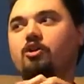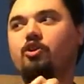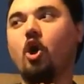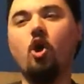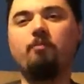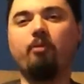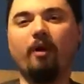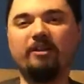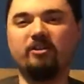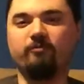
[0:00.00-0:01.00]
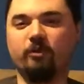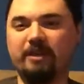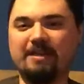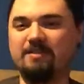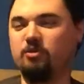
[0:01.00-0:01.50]
No points for
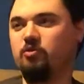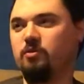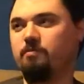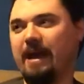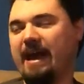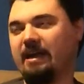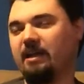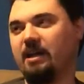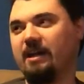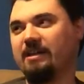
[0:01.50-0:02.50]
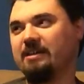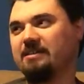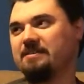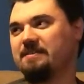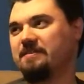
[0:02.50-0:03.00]
guessing who the bad guy
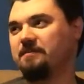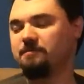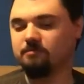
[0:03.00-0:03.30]
is.